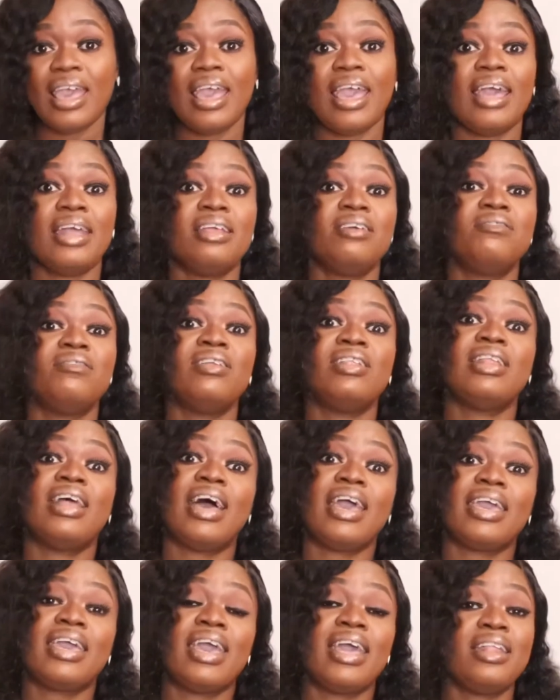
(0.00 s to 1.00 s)
and if you
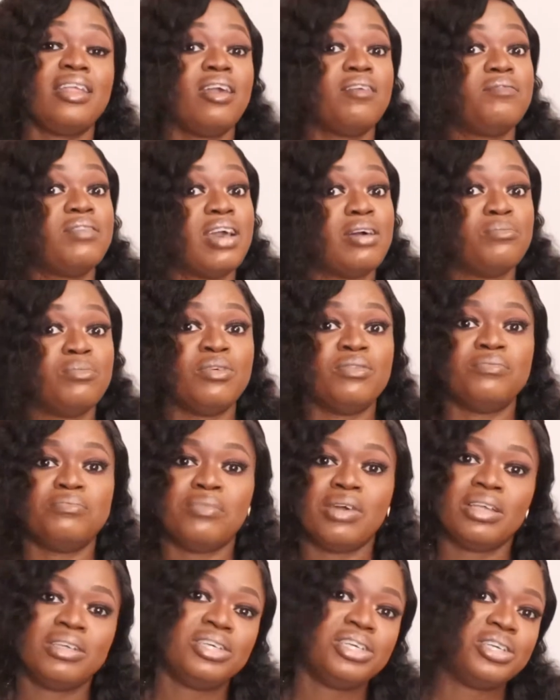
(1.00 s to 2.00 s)
like any of the above
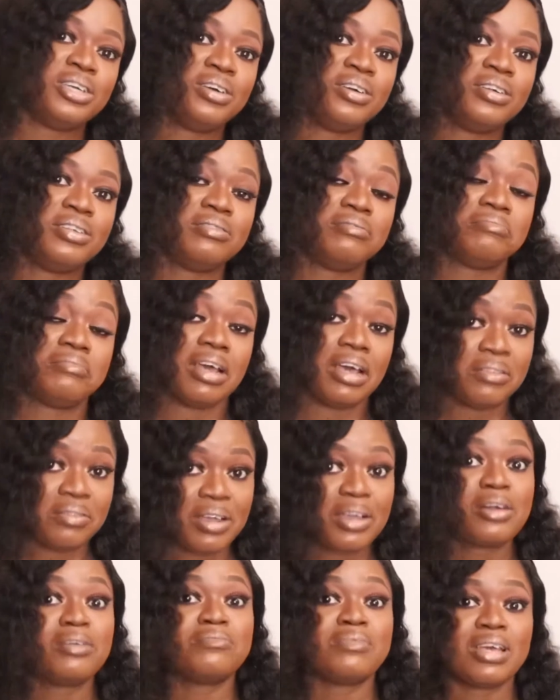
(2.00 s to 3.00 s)
mentioned, I
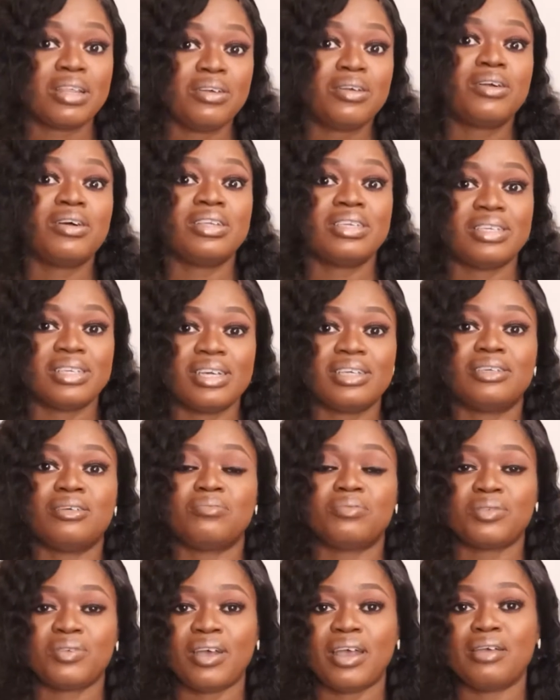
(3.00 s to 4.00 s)
recommend you consider
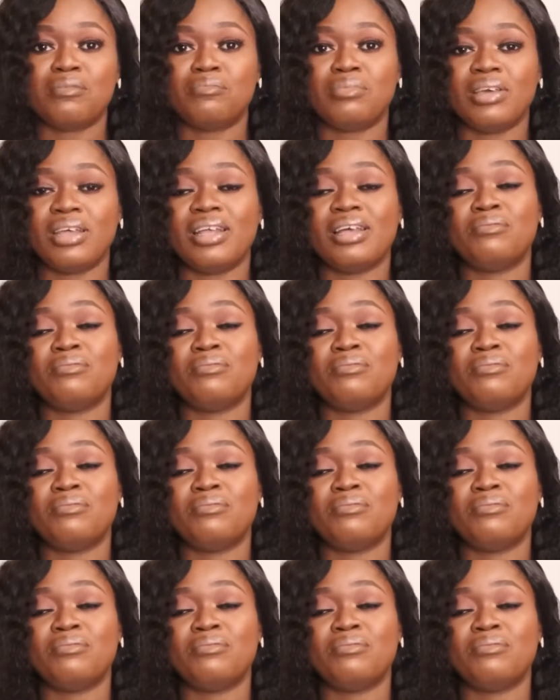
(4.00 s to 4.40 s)
subscribing.